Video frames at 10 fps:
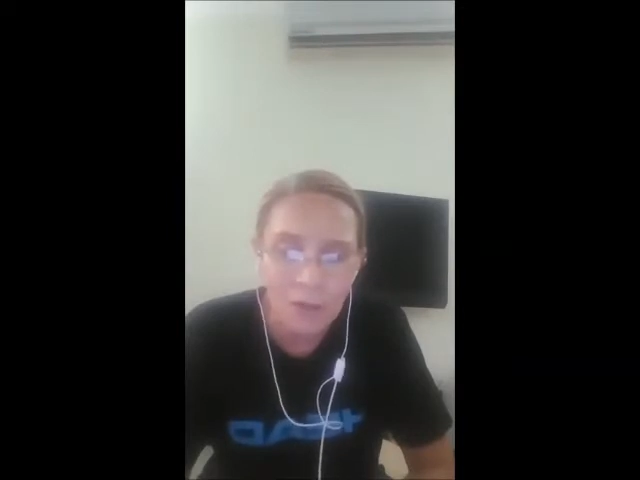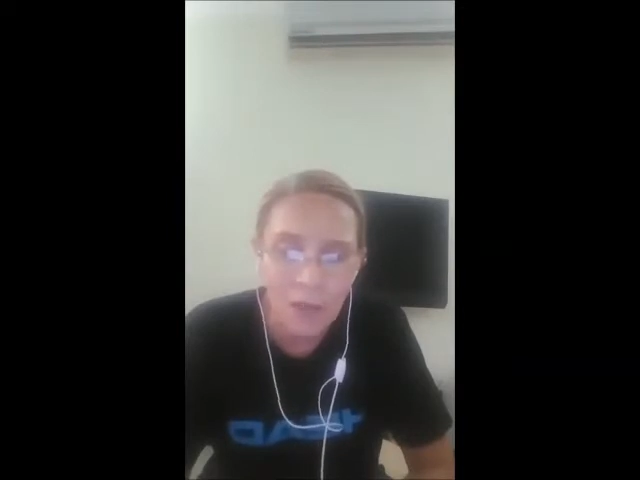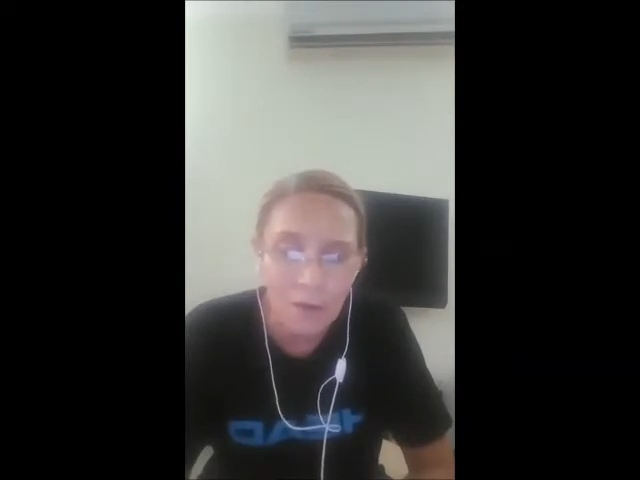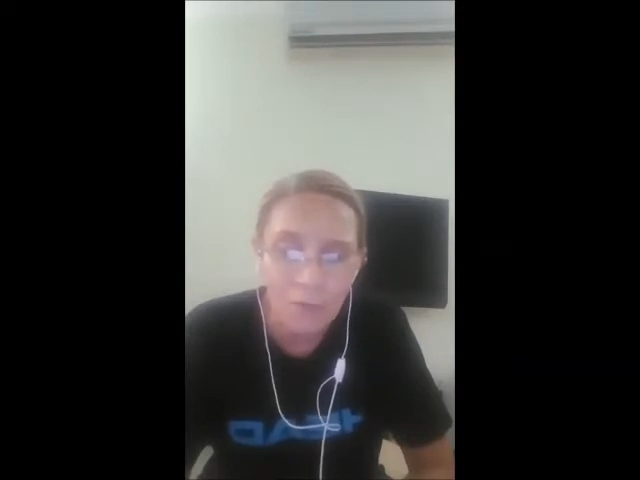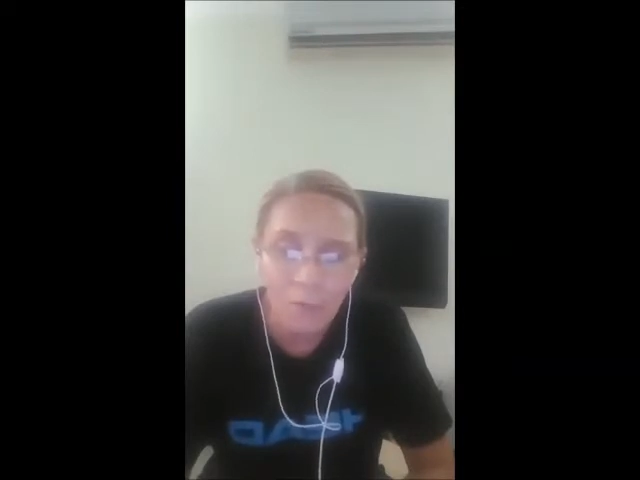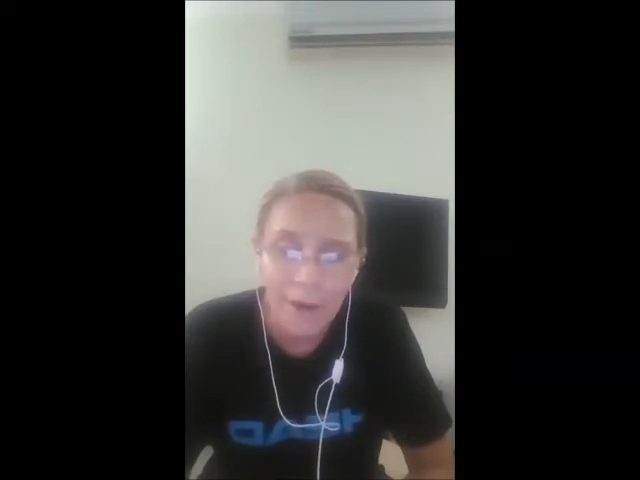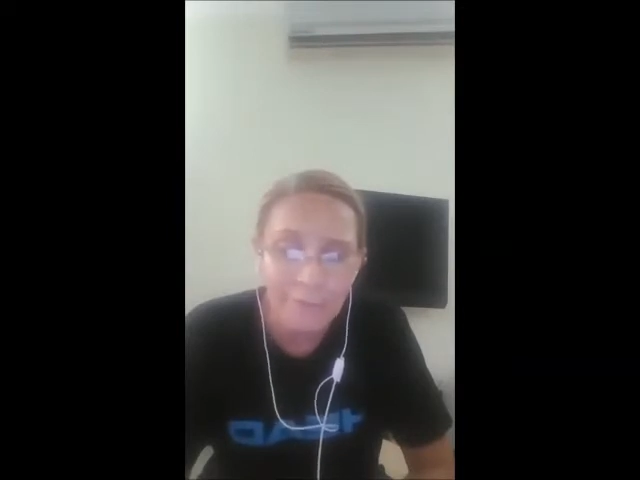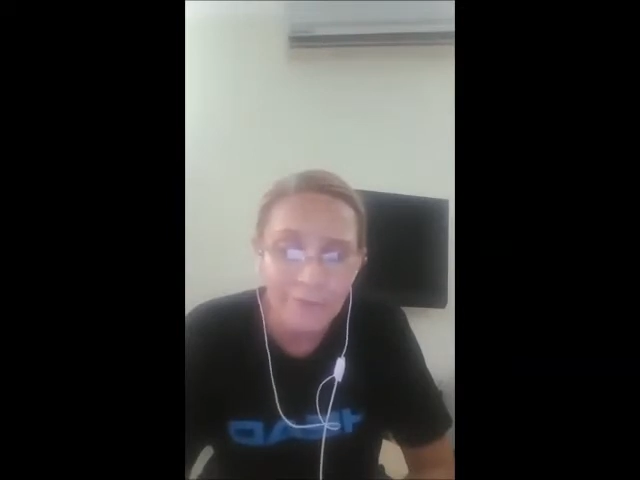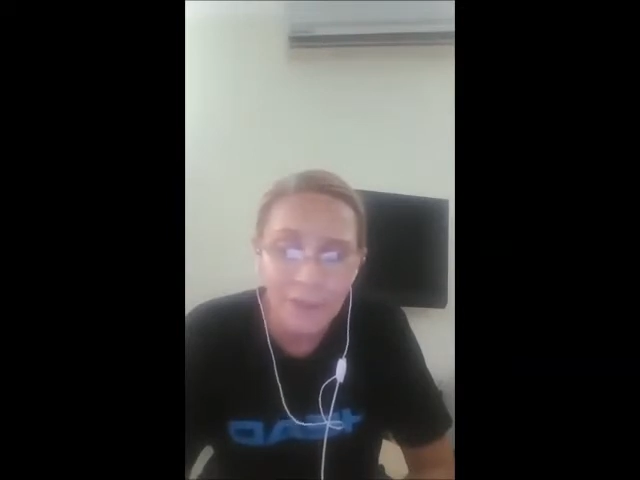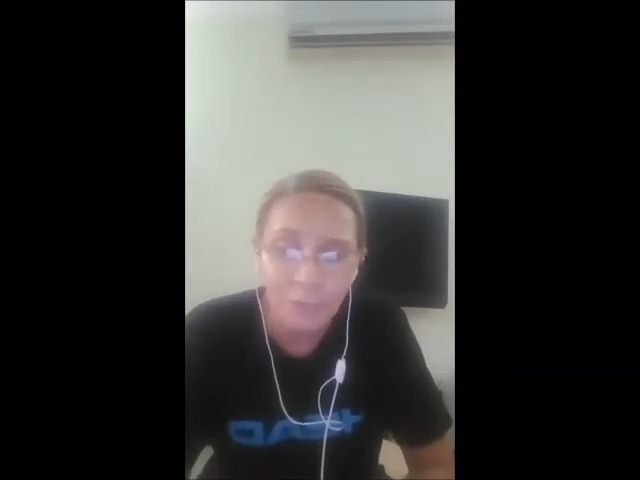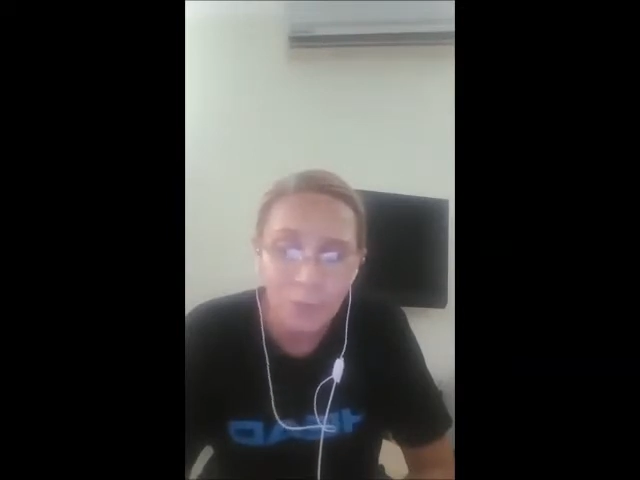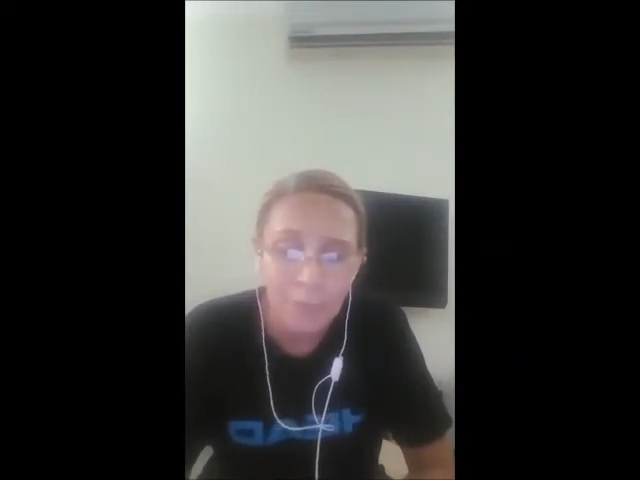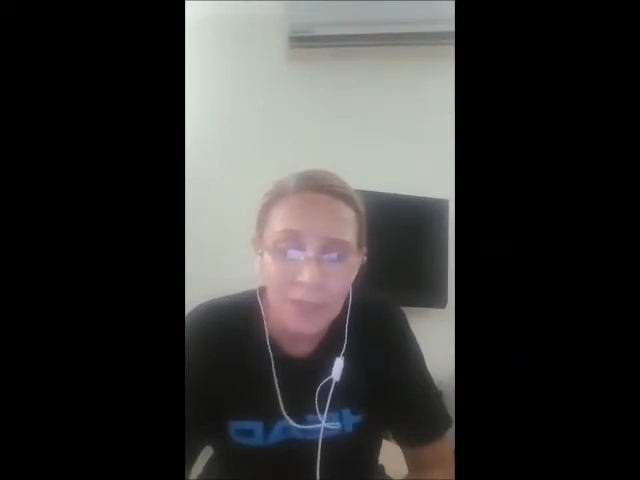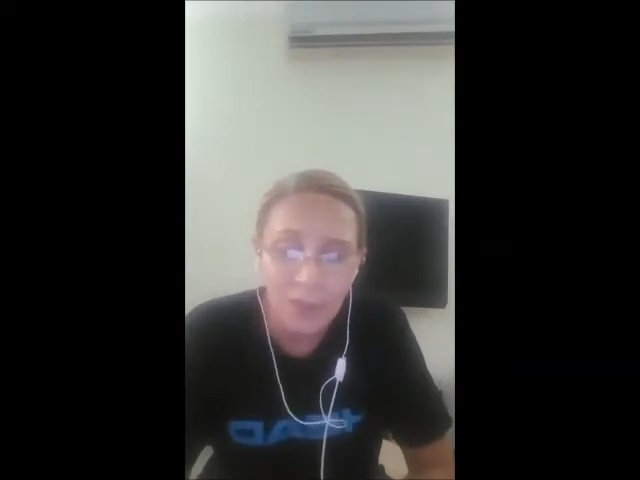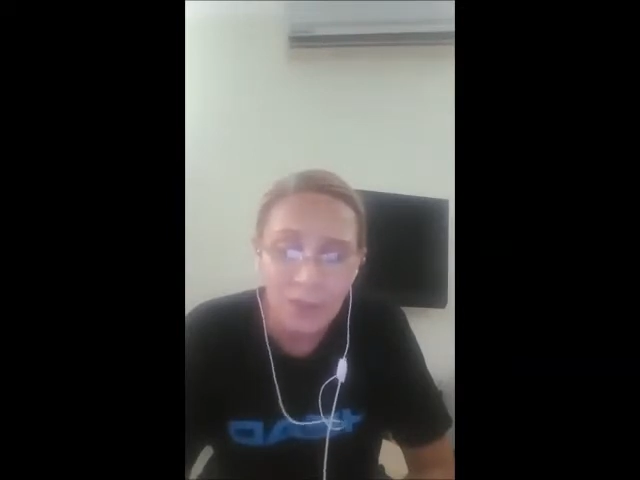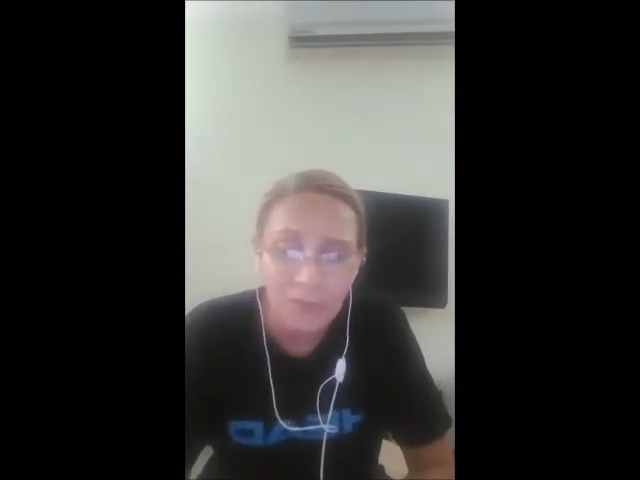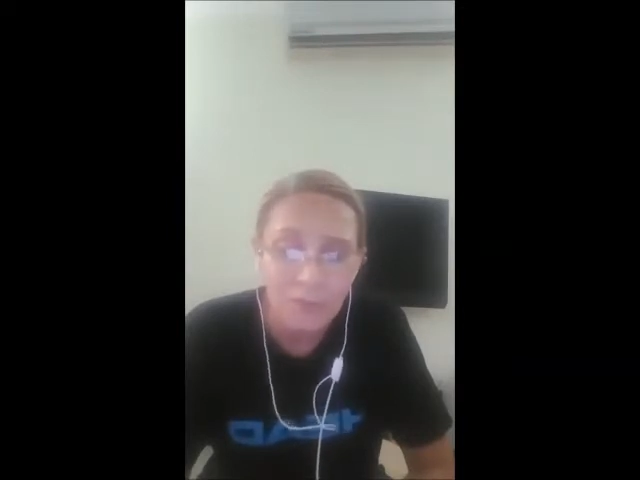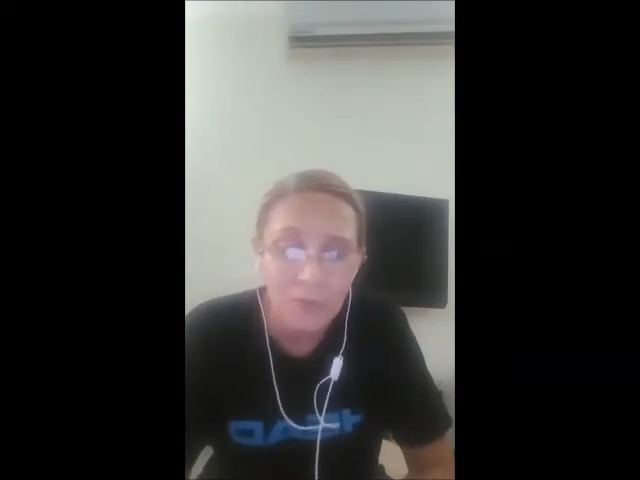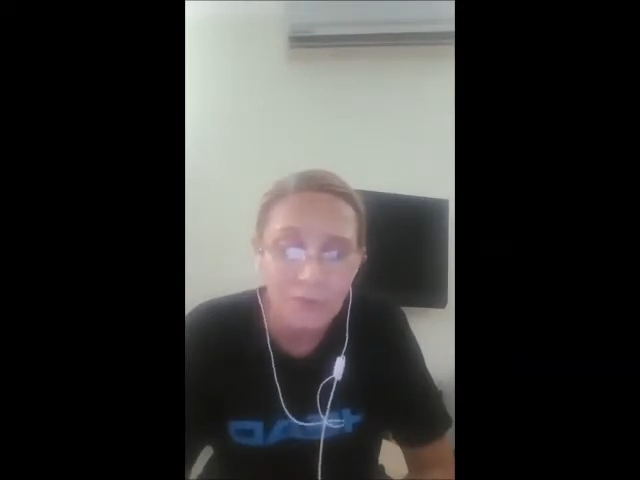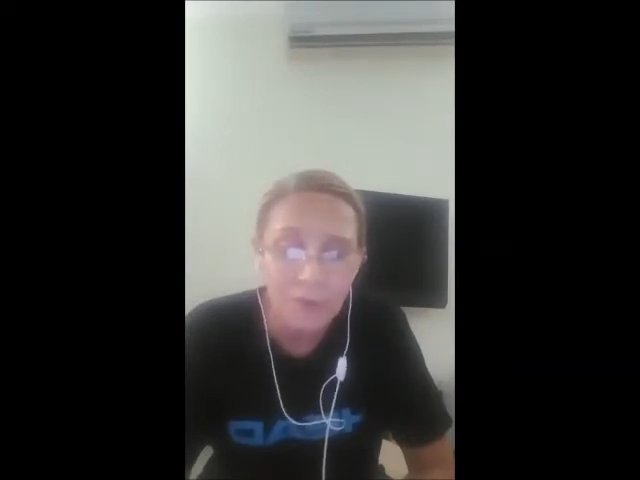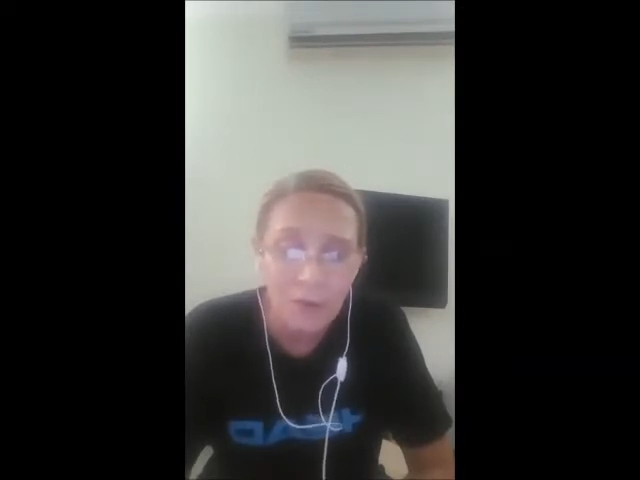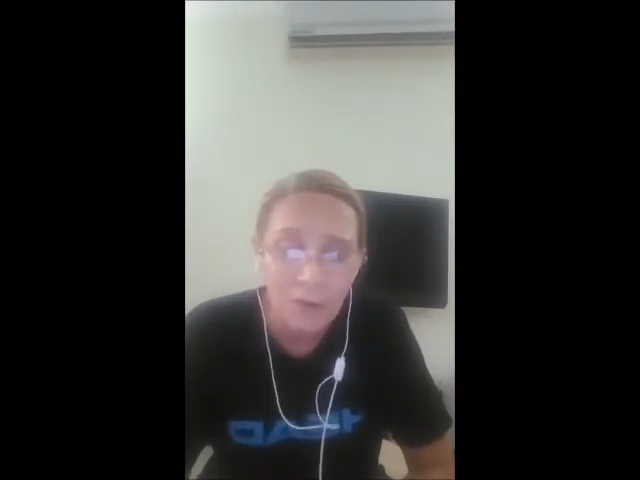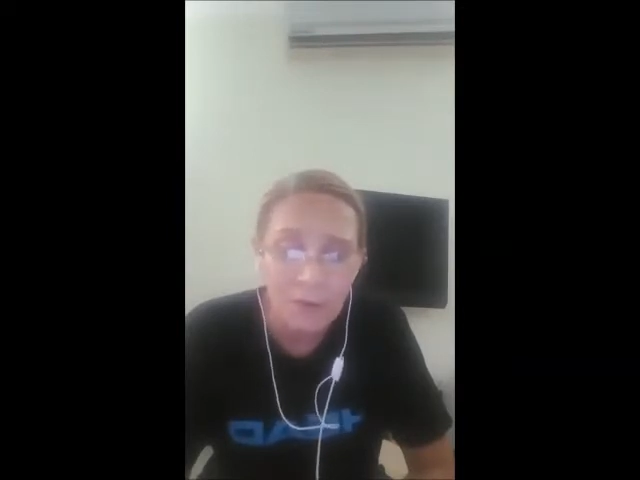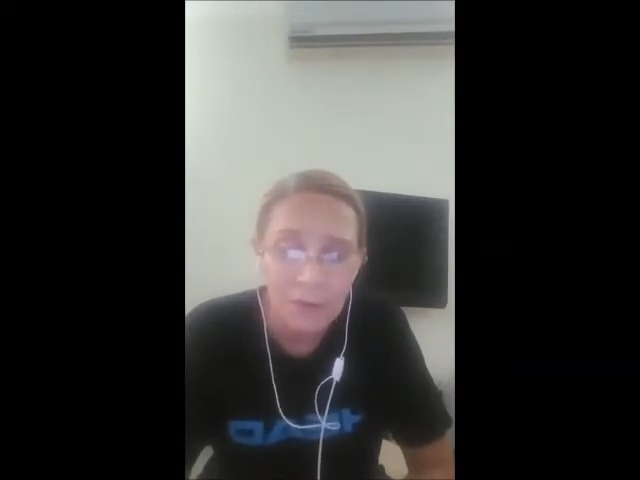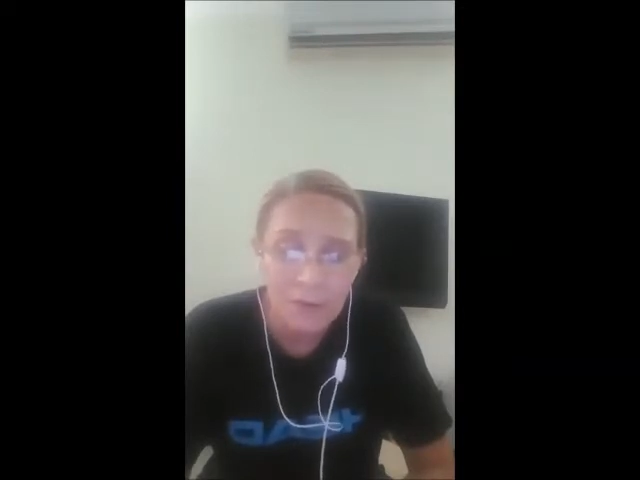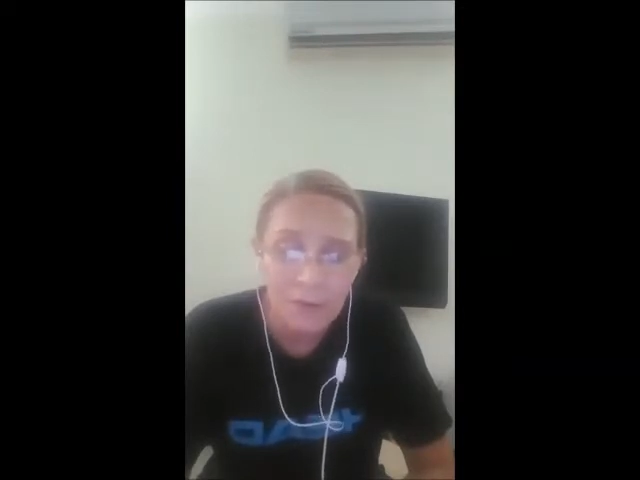Oh, my Facebook page is just full of dogs.